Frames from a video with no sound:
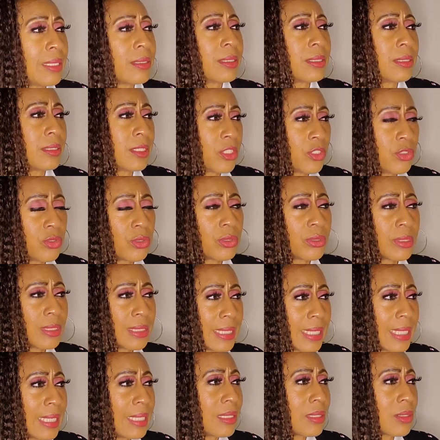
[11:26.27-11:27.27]
the digital
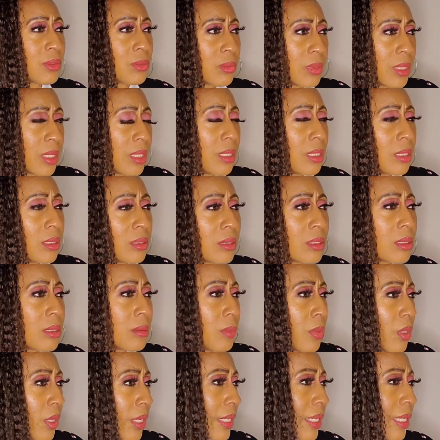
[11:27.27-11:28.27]
side as well, to
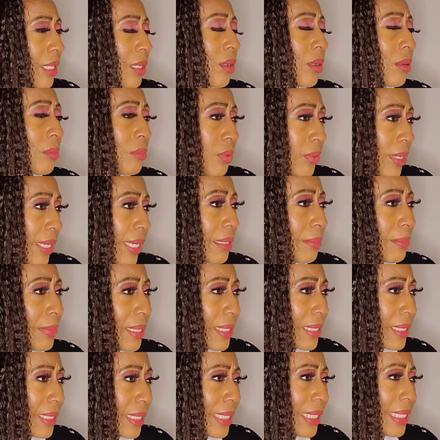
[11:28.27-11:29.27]
market or brand my
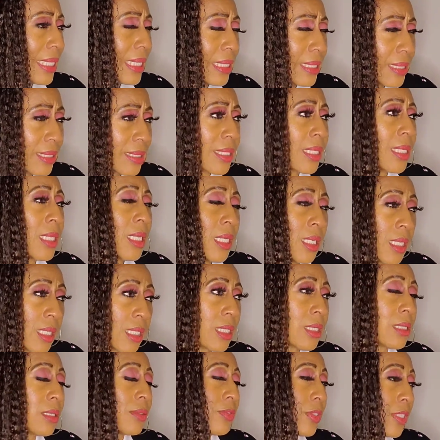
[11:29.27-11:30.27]
clients,
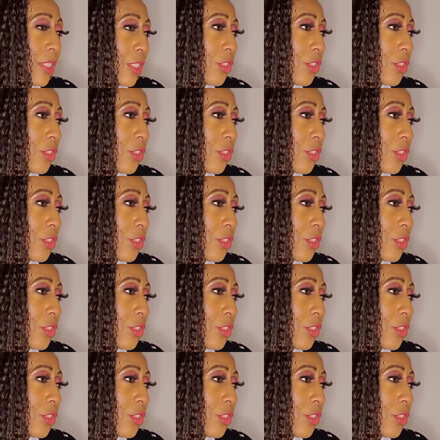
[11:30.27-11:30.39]
is very